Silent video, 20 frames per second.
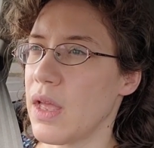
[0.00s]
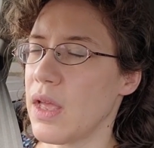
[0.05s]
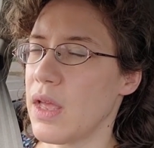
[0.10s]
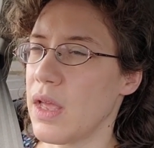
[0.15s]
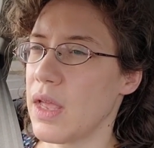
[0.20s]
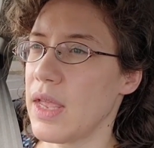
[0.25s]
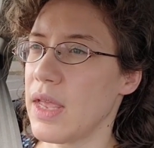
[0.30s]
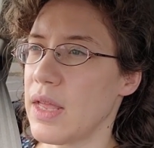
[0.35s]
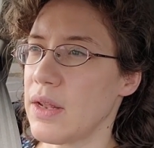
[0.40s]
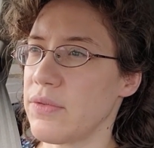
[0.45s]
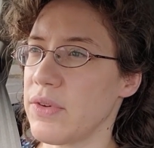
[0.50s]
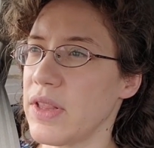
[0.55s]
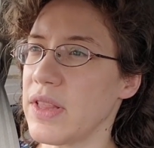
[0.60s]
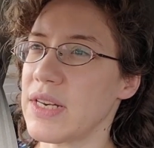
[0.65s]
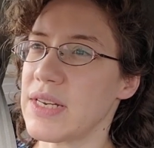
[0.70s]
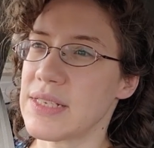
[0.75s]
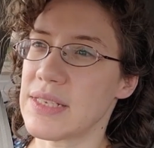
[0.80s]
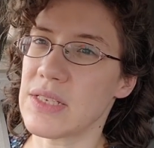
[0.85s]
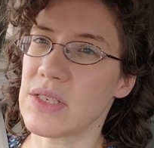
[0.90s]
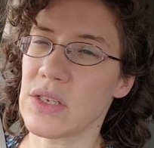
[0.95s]
And
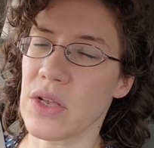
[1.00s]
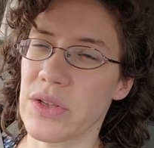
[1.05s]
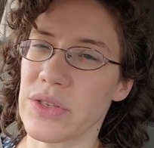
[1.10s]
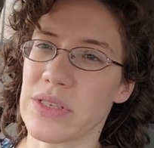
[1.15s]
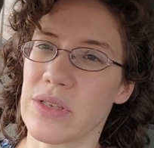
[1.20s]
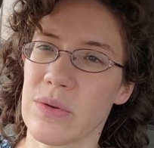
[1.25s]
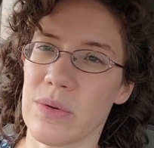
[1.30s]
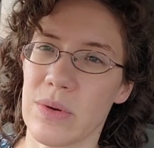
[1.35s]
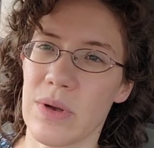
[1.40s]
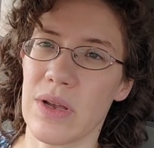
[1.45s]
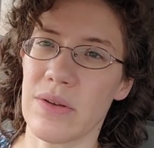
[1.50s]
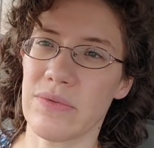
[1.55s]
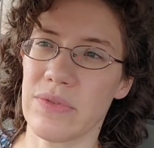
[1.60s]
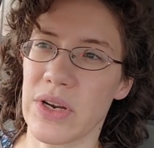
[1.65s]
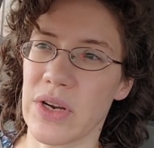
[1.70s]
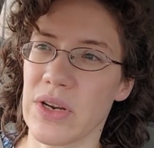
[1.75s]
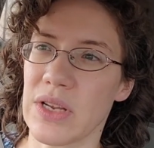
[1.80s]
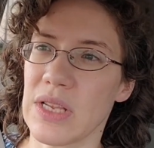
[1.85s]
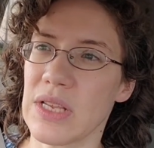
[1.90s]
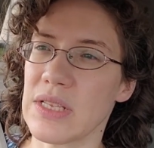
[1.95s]
Villainous is also
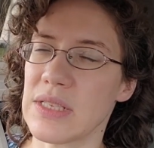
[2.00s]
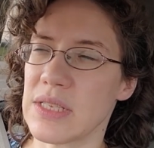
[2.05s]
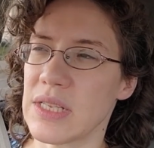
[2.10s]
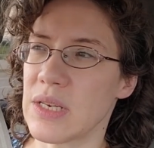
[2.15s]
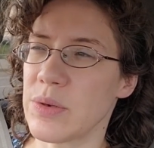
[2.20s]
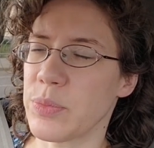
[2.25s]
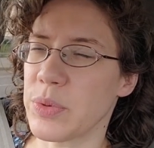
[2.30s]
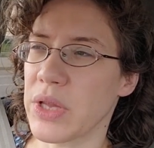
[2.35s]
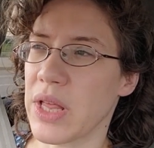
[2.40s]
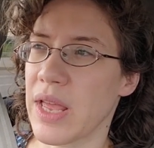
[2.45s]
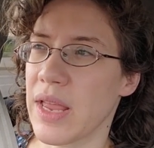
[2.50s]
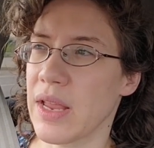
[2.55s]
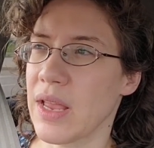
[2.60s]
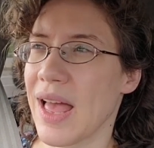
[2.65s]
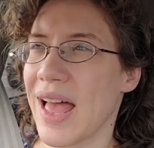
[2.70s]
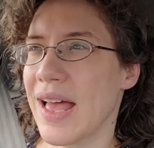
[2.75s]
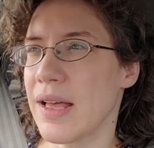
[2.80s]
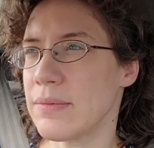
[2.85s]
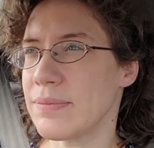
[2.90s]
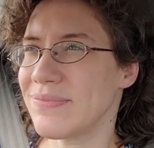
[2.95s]
very easy to
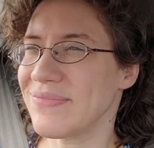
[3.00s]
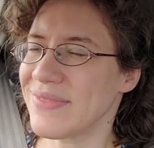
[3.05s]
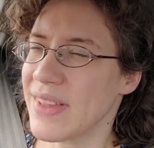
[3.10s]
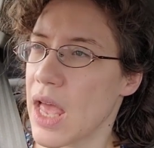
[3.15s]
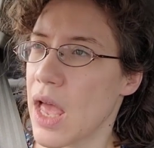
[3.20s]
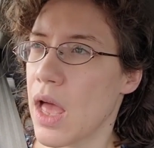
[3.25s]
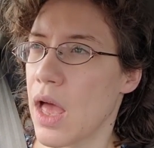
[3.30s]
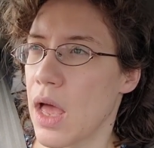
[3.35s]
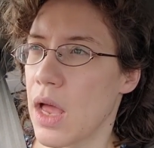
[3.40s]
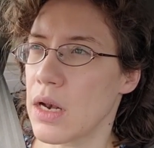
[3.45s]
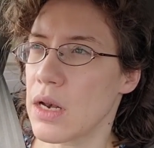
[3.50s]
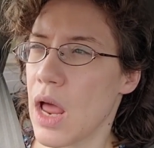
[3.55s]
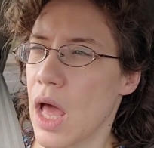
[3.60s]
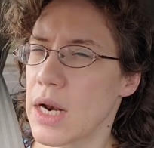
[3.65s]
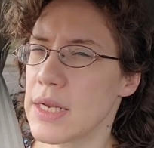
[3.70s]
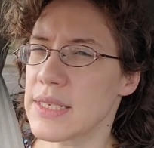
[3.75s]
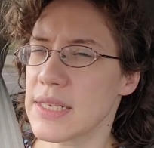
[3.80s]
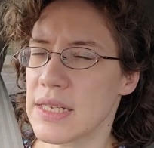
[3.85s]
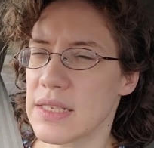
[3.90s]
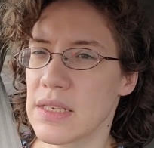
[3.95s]
play.
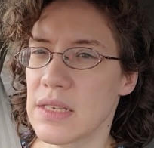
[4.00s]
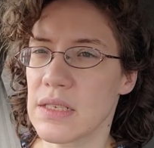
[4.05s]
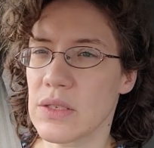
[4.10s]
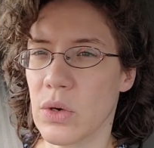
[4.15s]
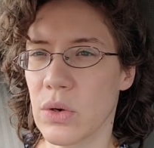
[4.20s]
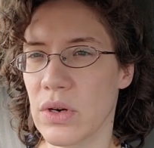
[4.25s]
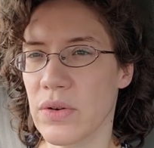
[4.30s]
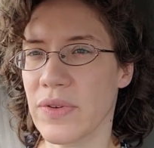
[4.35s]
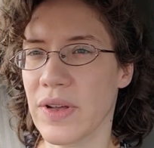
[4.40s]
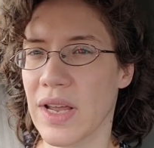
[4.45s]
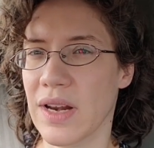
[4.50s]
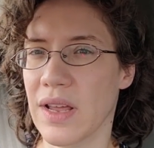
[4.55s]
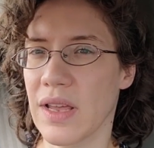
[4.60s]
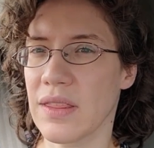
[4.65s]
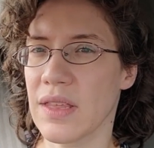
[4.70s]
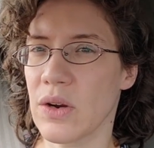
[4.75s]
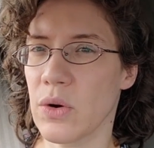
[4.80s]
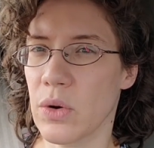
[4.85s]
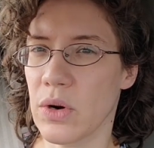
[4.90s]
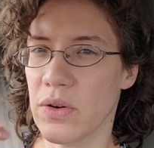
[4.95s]
Not as easy as Horrified.
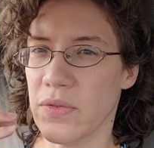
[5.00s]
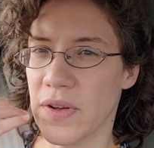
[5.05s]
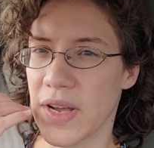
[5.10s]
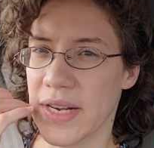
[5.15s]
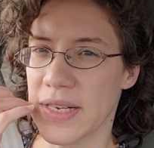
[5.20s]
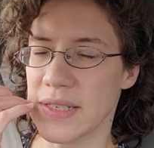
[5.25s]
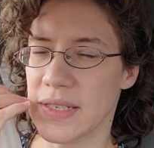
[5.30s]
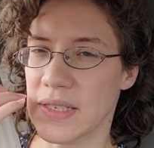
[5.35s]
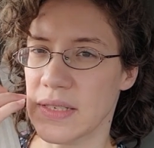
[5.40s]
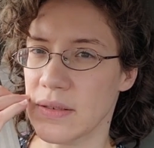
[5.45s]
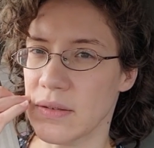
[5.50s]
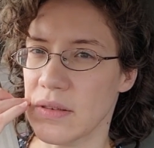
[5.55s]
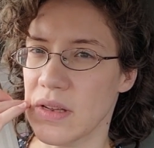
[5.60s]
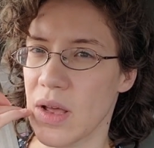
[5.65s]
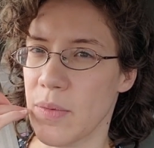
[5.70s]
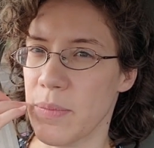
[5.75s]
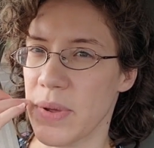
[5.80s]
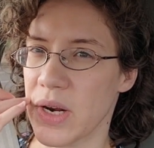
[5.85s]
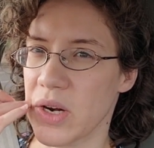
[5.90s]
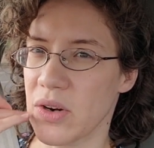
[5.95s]
I think Horrified's
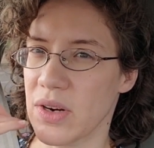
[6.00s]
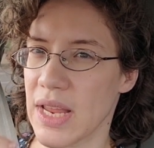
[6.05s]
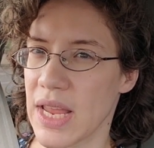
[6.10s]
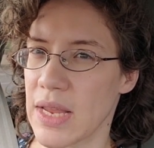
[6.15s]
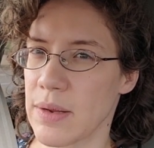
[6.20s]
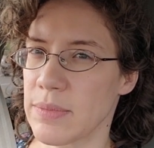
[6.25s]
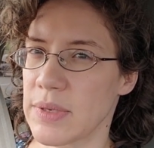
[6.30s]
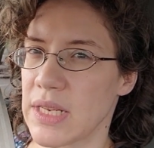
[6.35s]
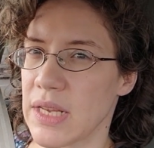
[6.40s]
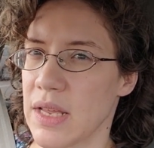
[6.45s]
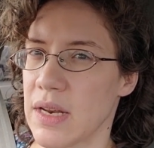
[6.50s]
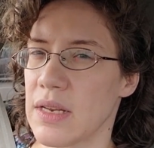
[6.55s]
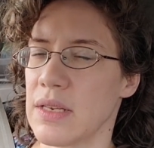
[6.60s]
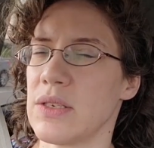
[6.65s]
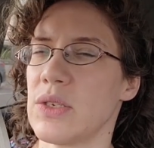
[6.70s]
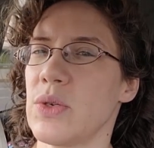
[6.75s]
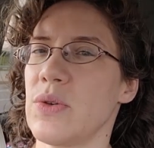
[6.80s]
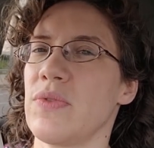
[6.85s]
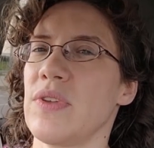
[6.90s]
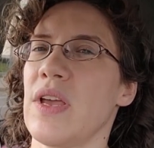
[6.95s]
a better game to get
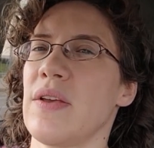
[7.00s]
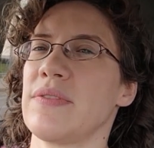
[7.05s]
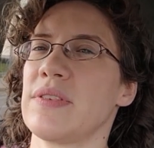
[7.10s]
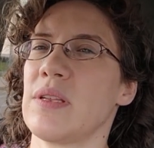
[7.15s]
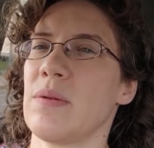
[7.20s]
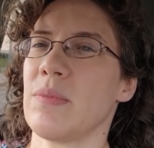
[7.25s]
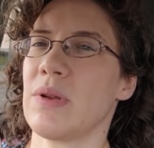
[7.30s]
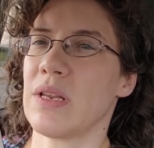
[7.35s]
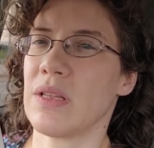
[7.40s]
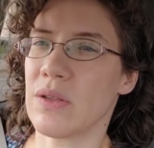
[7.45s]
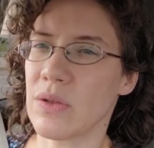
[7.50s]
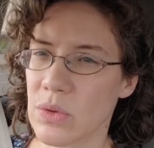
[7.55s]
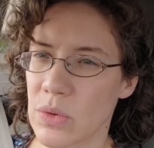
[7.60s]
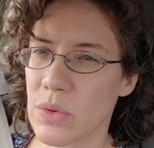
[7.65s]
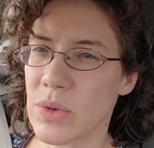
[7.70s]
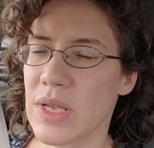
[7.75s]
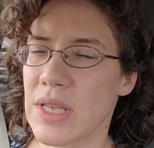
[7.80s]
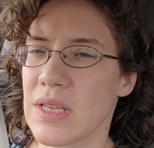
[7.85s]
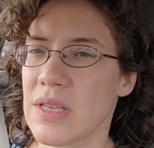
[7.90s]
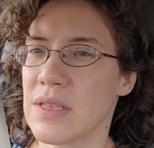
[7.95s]
into if you have somebody
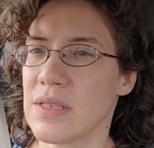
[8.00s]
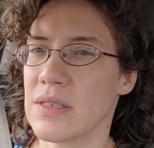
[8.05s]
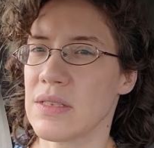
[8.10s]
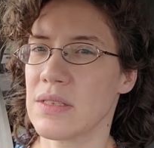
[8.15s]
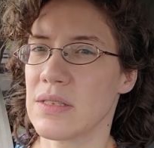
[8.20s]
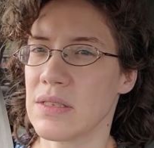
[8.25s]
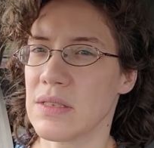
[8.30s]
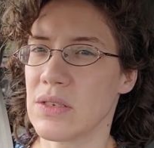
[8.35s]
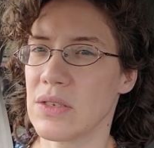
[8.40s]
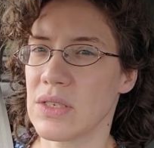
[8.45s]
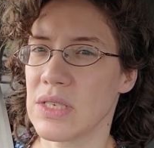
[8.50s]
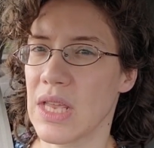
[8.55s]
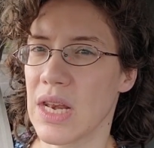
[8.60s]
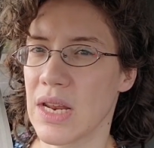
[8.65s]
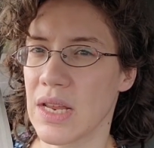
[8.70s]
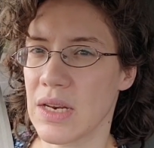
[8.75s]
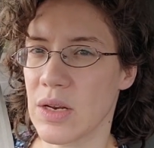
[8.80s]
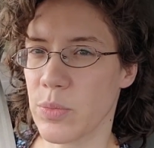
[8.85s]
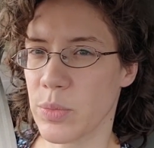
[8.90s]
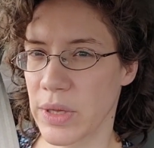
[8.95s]
who is just
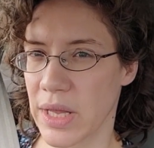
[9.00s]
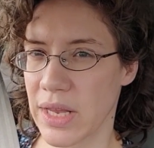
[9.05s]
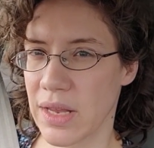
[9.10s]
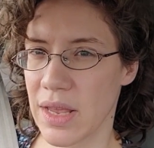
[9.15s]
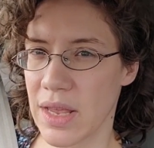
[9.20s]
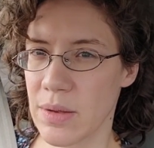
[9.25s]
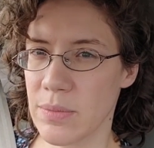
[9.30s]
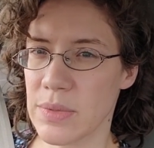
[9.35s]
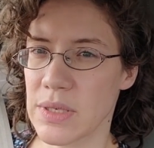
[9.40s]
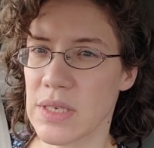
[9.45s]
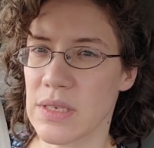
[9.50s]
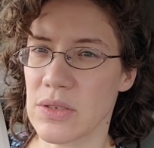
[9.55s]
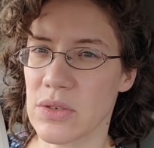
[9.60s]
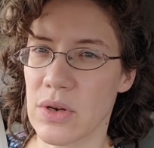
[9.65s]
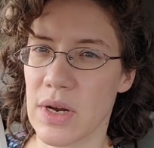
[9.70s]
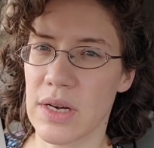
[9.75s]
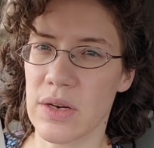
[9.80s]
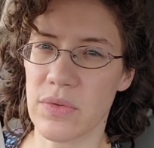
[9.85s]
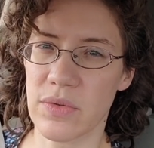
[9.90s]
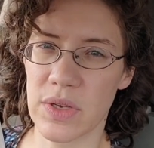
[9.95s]
getting into playing games and is
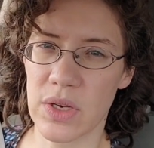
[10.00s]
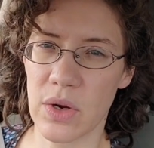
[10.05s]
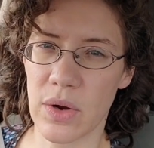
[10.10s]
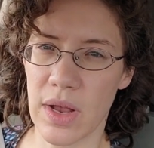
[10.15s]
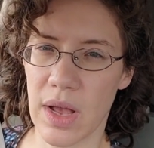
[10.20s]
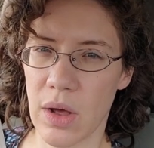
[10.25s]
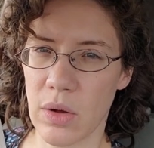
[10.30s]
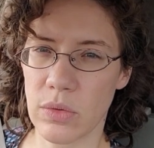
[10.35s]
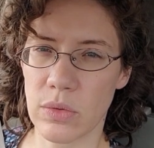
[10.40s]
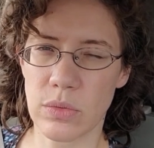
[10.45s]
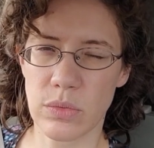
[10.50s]
trying to figure out